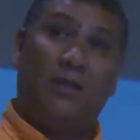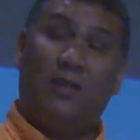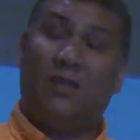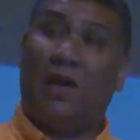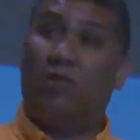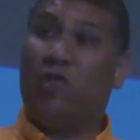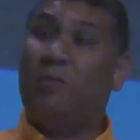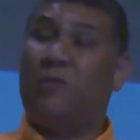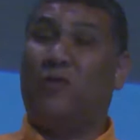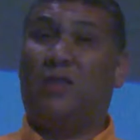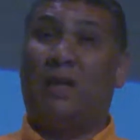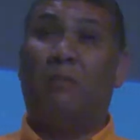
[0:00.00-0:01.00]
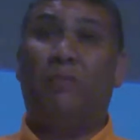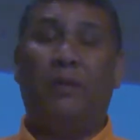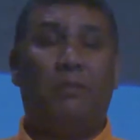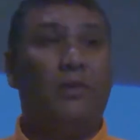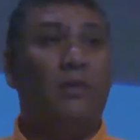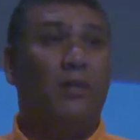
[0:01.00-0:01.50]
in the townships for some
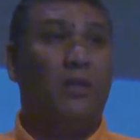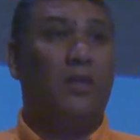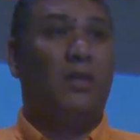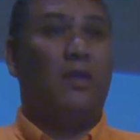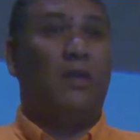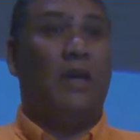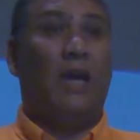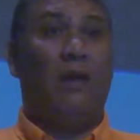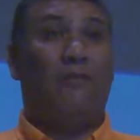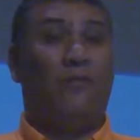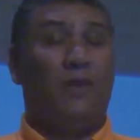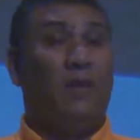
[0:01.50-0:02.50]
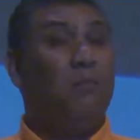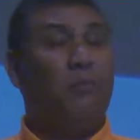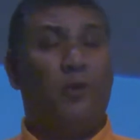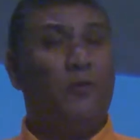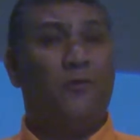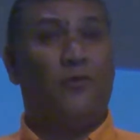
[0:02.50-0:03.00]
people have
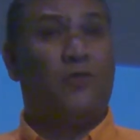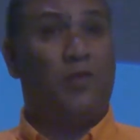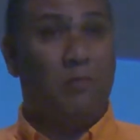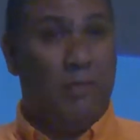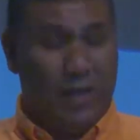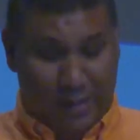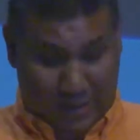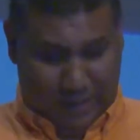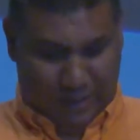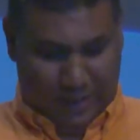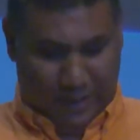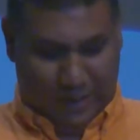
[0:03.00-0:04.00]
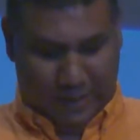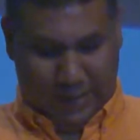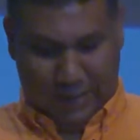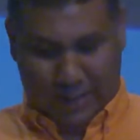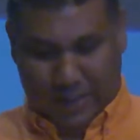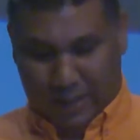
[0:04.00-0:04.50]
improved tremendously.
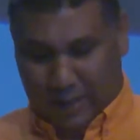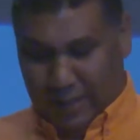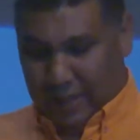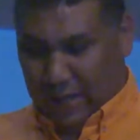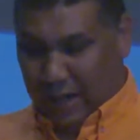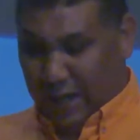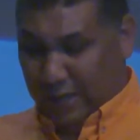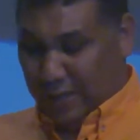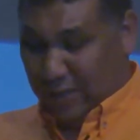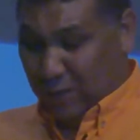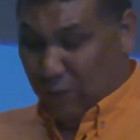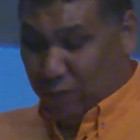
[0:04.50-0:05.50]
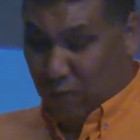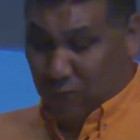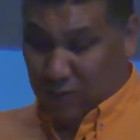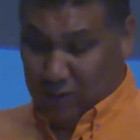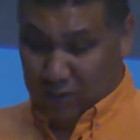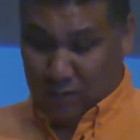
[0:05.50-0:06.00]
And of
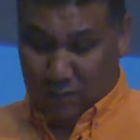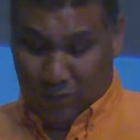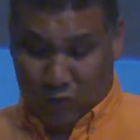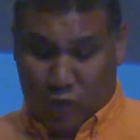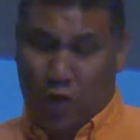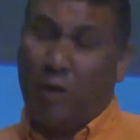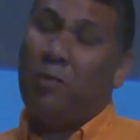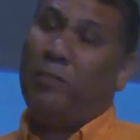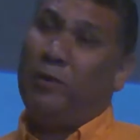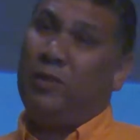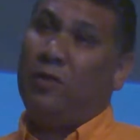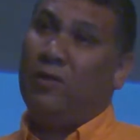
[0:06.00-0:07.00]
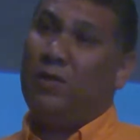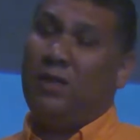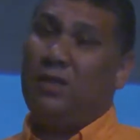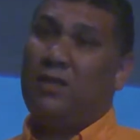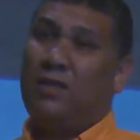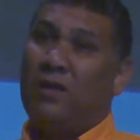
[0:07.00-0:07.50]
course, job
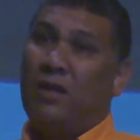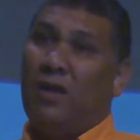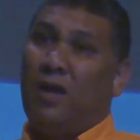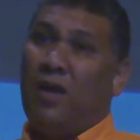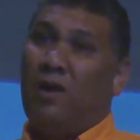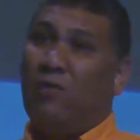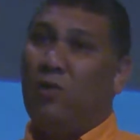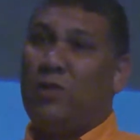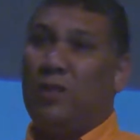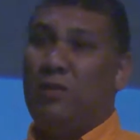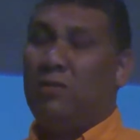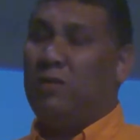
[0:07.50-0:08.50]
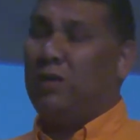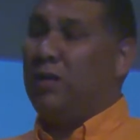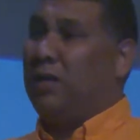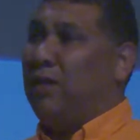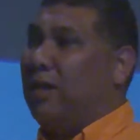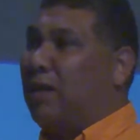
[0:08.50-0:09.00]
opportunities have also
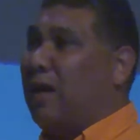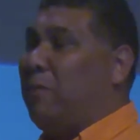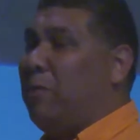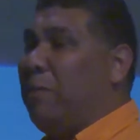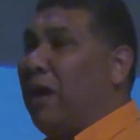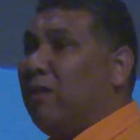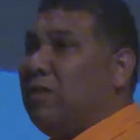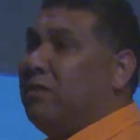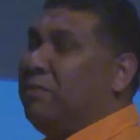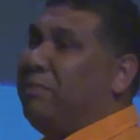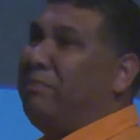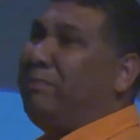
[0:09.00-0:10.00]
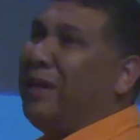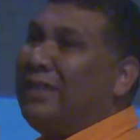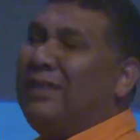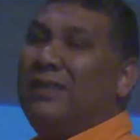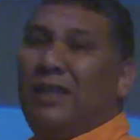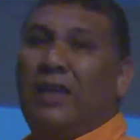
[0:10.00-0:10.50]
come about,
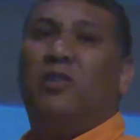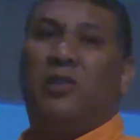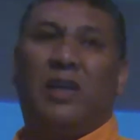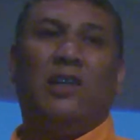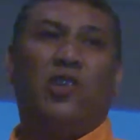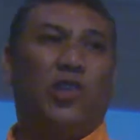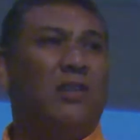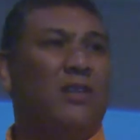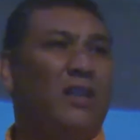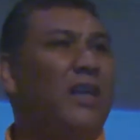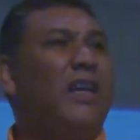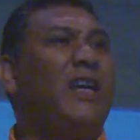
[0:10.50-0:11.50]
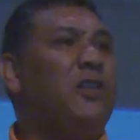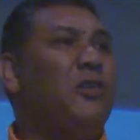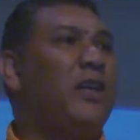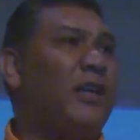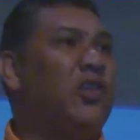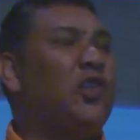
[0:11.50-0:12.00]
but education
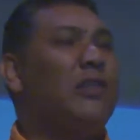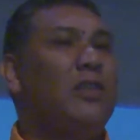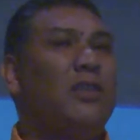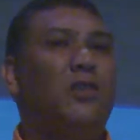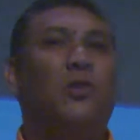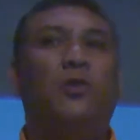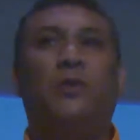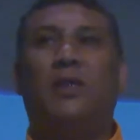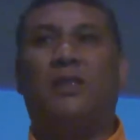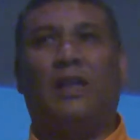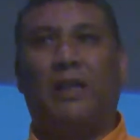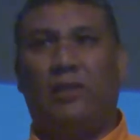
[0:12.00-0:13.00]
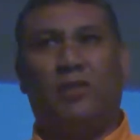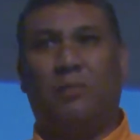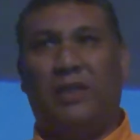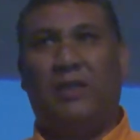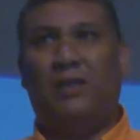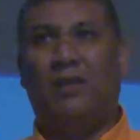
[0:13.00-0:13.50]
is always going to
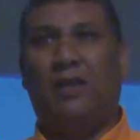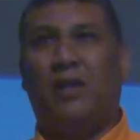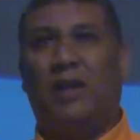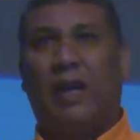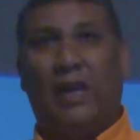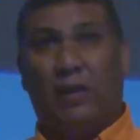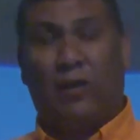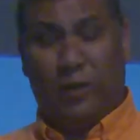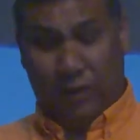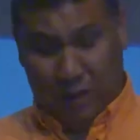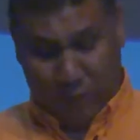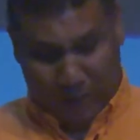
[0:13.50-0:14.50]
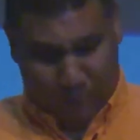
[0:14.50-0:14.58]
be an ongoing